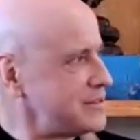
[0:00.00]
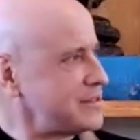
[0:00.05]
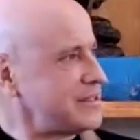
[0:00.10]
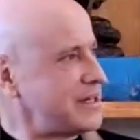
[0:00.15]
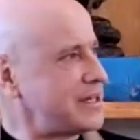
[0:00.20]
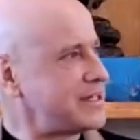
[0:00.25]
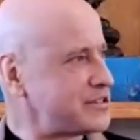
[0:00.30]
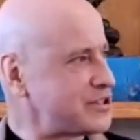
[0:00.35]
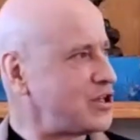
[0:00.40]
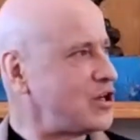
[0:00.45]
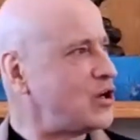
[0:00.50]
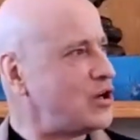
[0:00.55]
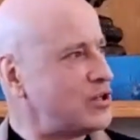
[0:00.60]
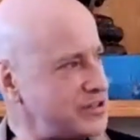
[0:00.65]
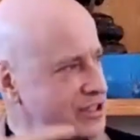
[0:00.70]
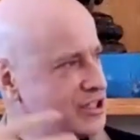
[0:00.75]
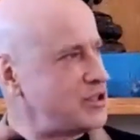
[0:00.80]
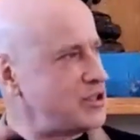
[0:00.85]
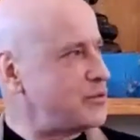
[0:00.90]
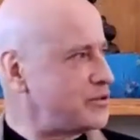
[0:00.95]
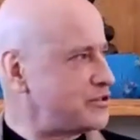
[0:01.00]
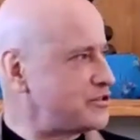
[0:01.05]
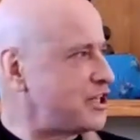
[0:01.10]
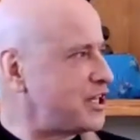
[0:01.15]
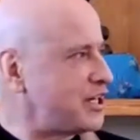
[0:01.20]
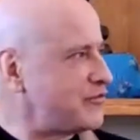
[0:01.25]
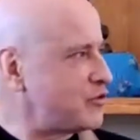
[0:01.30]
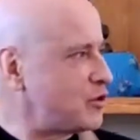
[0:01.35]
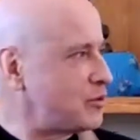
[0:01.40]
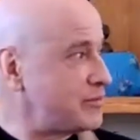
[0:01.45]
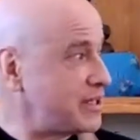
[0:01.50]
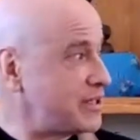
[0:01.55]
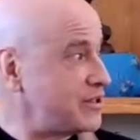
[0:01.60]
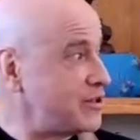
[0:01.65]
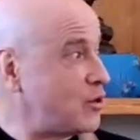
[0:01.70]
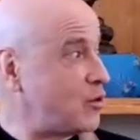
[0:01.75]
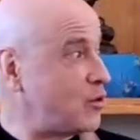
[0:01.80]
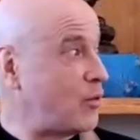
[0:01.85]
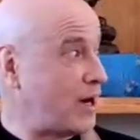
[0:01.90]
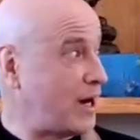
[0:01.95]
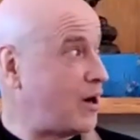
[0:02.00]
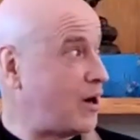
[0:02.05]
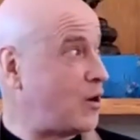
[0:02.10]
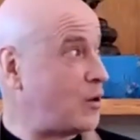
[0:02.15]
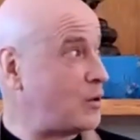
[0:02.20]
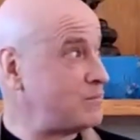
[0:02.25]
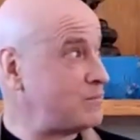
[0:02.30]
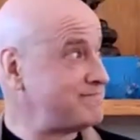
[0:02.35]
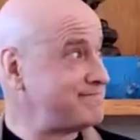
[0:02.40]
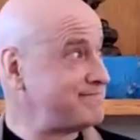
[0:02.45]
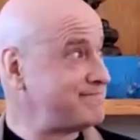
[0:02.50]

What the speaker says: How does it go? And then you recite it for them, they'd go, wow.